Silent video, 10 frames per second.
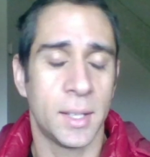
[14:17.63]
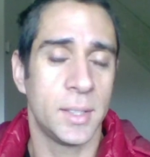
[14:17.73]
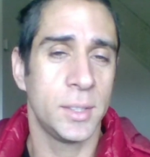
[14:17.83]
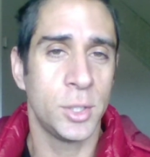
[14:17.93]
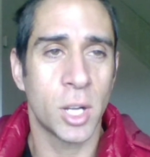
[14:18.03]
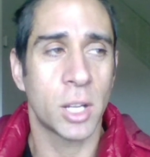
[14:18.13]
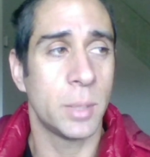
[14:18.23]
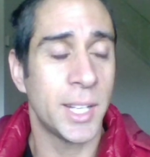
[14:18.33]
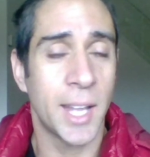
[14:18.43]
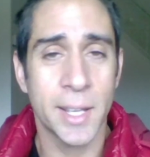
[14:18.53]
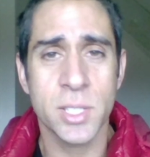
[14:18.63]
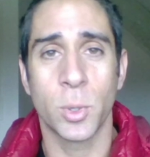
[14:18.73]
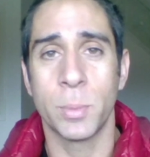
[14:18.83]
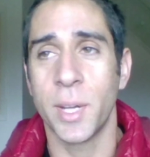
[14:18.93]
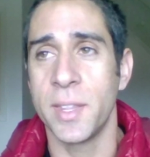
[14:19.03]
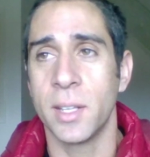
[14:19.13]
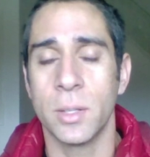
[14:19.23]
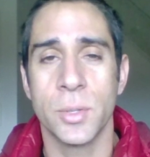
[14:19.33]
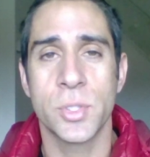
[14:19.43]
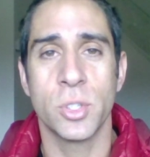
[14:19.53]
you're not going to be an expert by the end
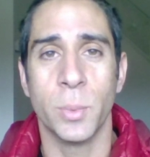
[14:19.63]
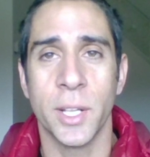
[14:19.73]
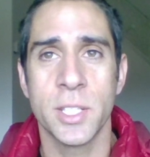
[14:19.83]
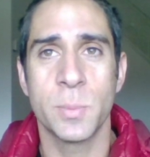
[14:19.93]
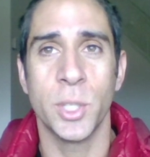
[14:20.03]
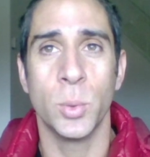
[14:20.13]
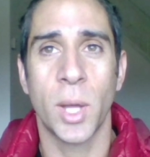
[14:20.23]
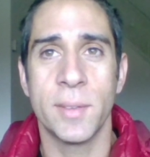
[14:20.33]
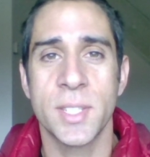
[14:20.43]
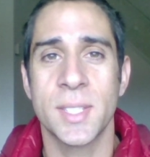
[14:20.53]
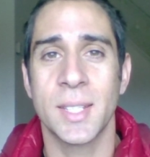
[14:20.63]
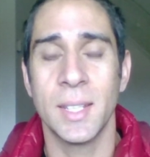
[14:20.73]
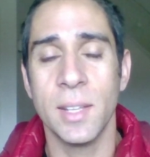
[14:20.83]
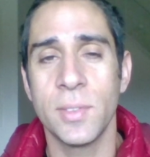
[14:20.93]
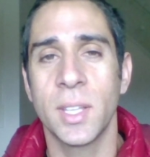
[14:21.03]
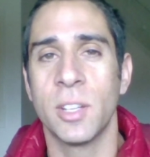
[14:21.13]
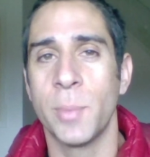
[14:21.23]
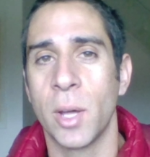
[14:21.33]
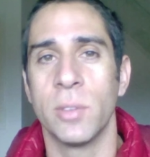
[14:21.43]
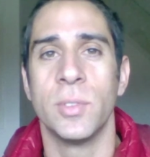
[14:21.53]
of those 2 months, but you will have a significant
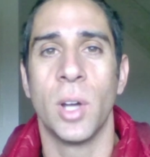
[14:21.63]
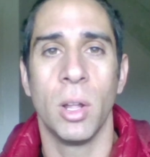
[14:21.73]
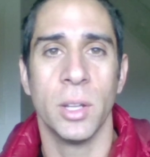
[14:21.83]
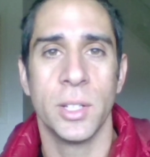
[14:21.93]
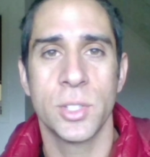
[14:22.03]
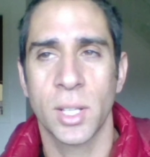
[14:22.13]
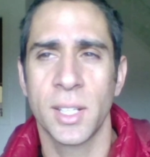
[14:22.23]
amount of knowledge.